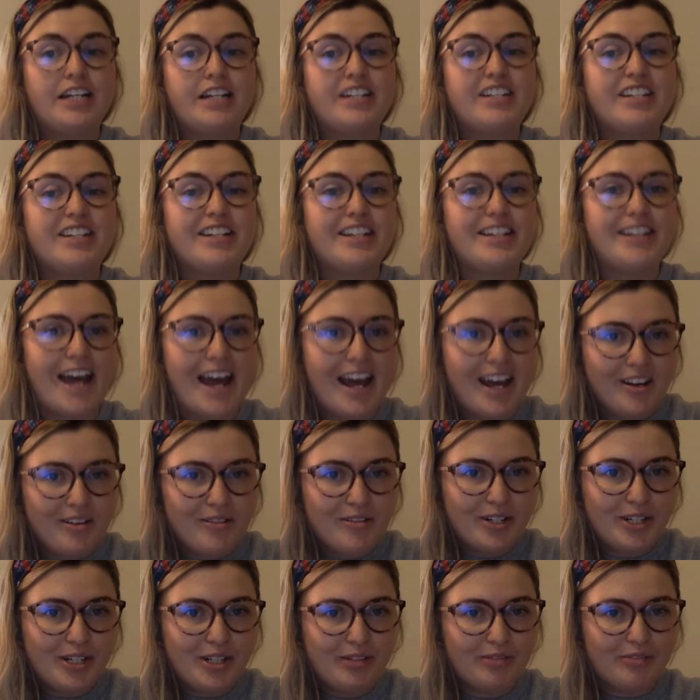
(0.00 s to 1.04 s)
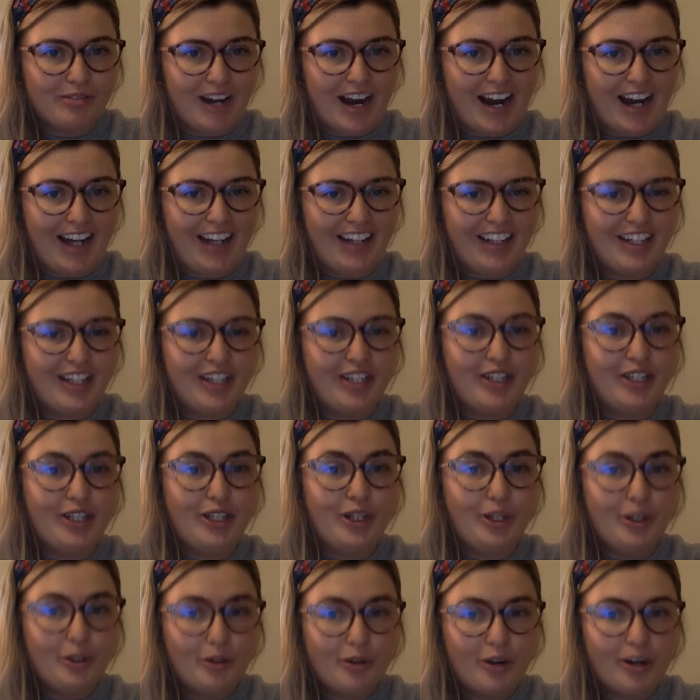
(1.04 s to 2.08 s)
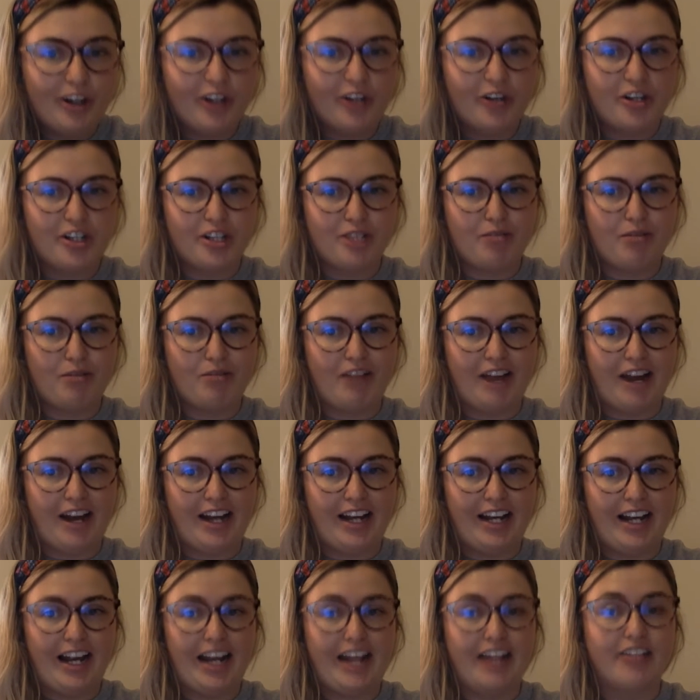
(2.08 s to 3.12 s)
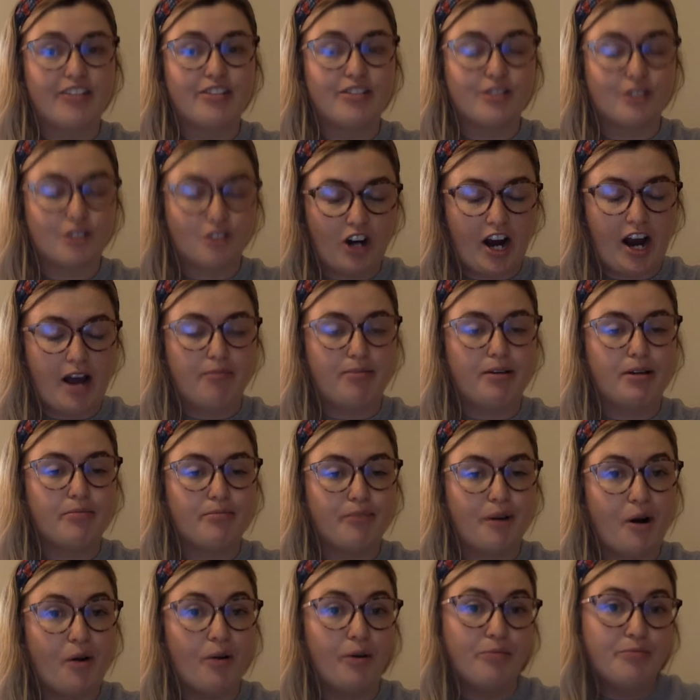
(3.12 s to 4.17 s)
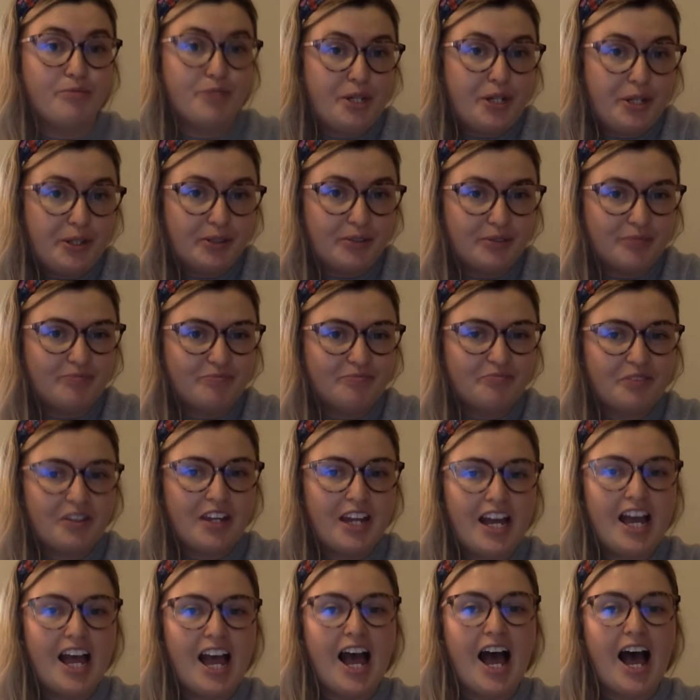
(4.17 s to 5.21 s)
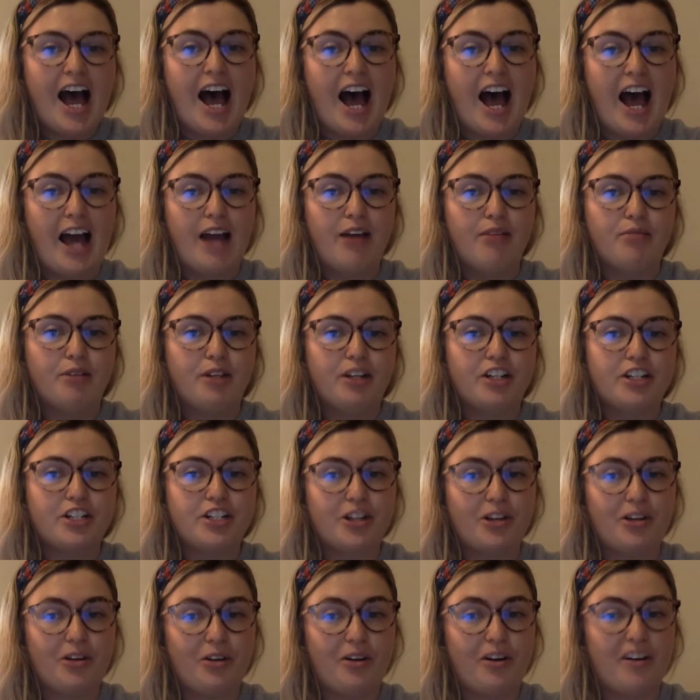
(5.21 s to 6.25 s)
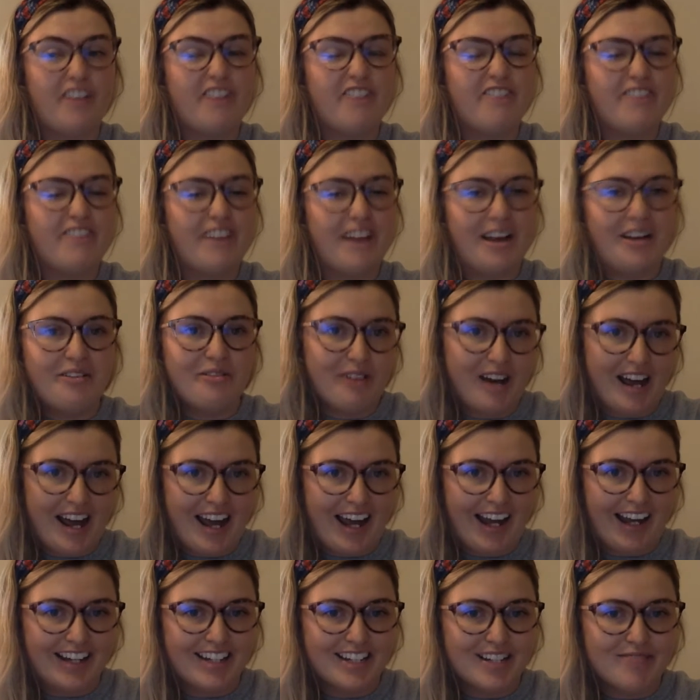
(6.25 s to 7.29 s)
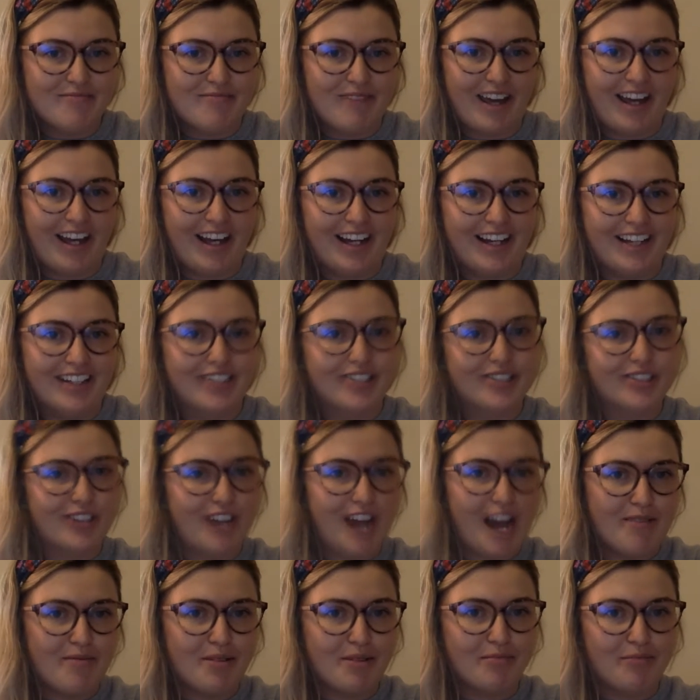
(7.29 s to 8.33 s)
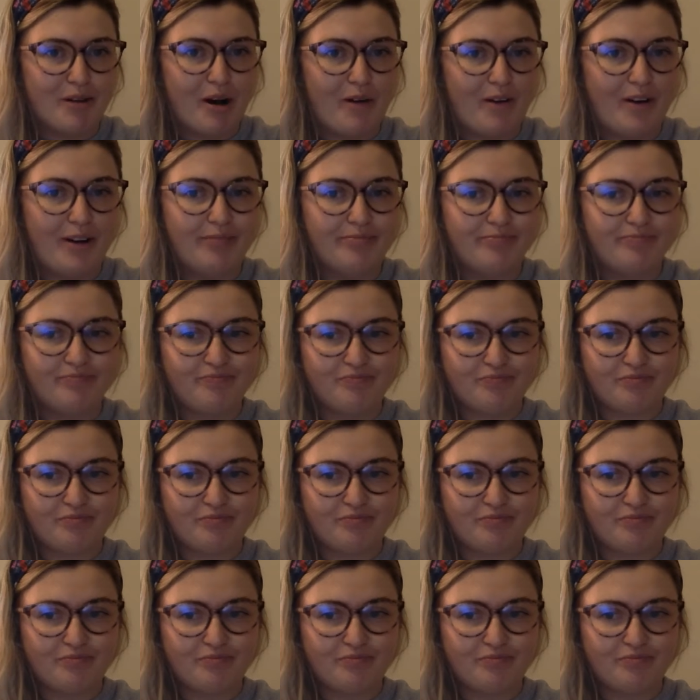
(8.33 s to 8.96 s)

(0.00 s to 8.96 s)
Today, when you write, you are going to be writing a describing poem too. I'm going to show you a fun way to make a describing poem.